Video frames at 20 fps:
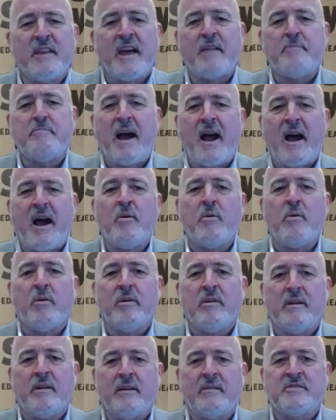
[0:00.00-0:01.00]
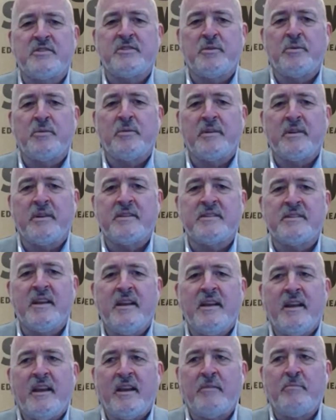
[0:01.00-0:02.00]
that power of stories
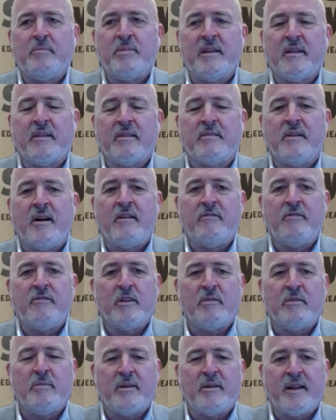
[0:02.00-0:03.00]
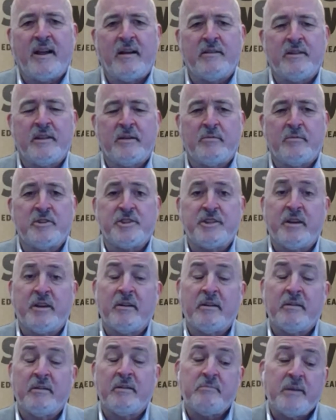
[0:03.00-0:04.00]
and being thoughtful about how they were shared?